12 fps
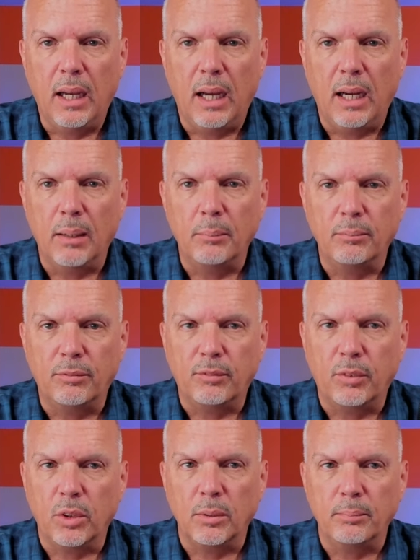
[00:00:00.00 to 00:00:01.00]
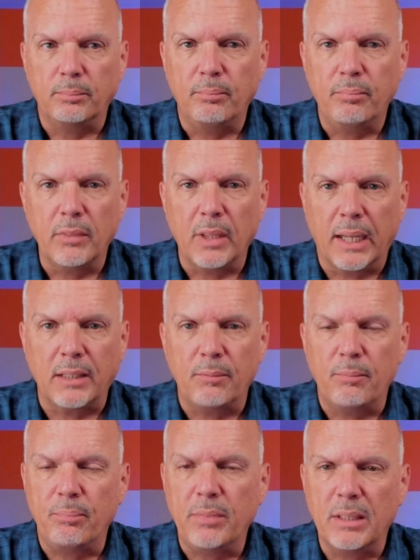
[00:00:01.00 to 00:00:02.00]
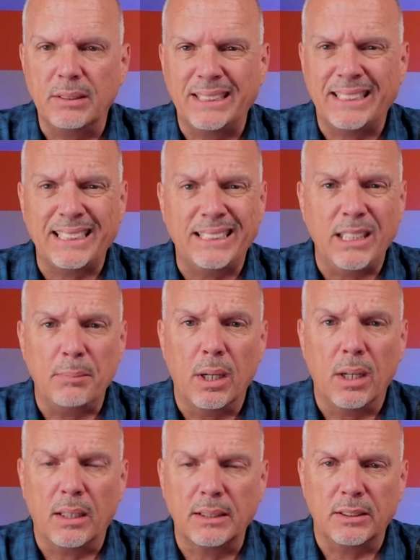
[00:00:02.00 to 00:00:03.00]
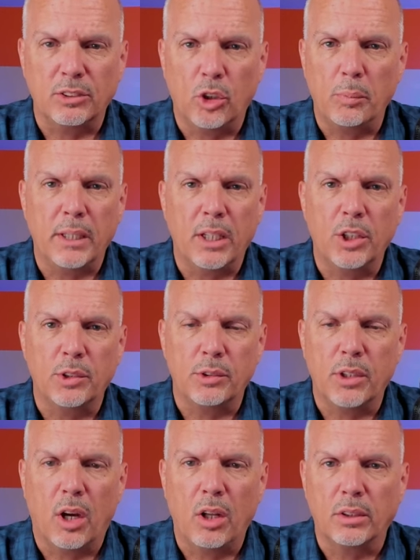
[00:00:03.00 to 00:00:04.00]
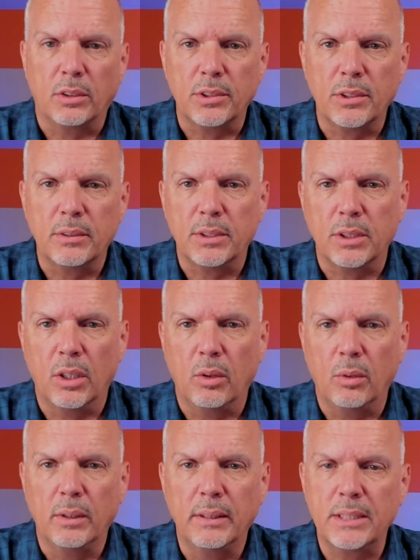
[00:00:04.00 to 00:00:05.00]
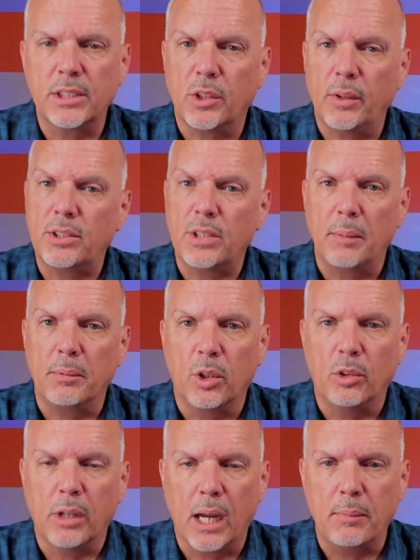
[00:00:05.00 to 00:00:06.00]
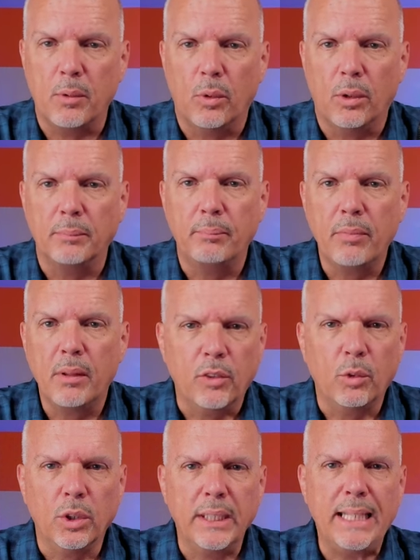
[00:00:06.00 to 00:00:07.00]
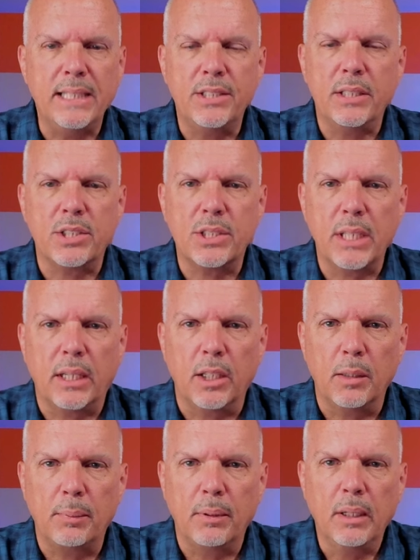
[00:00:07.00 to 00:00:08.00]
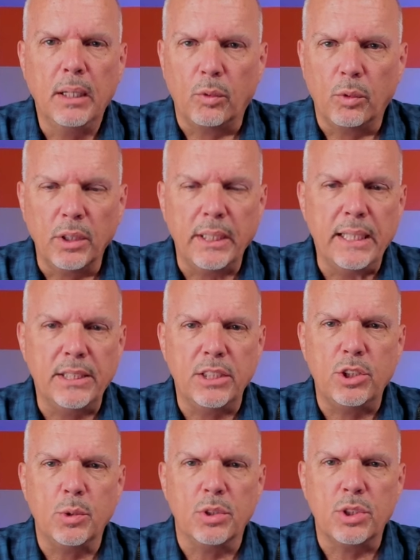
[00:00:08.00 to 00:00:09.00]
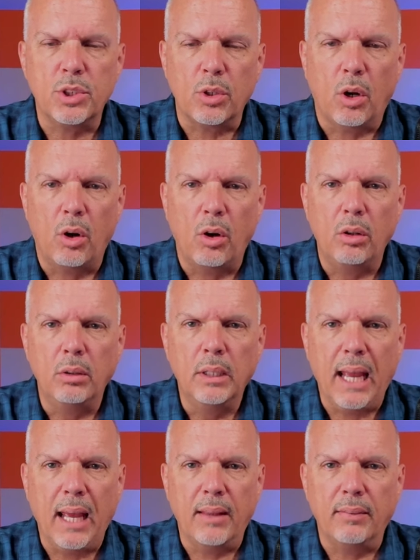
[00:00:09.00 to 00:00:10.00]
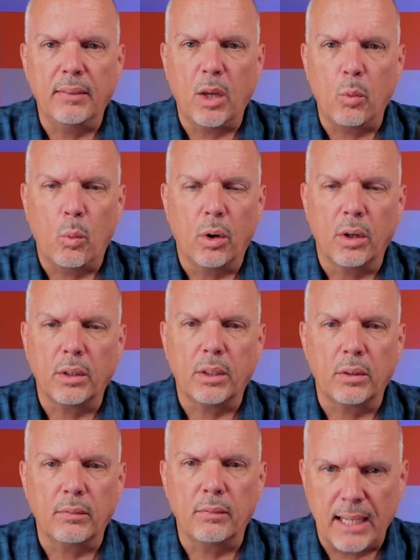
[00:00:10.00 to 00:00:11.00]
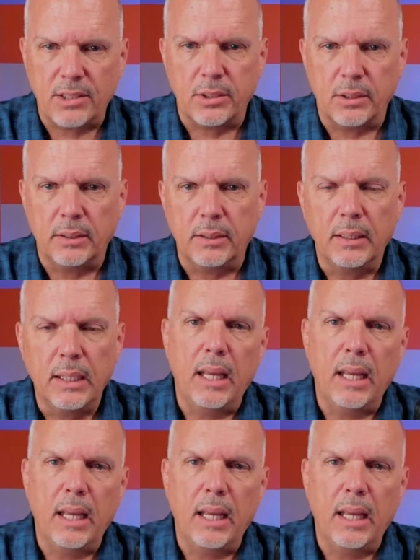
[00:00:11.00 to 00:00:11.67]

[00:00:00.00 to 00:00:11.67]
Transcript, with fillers: um, for like sixty bucks. They're normally a hundred dollars. So this is a great time to go grab you one. They're really easy to set up. They're really easy to install, and they work excellent.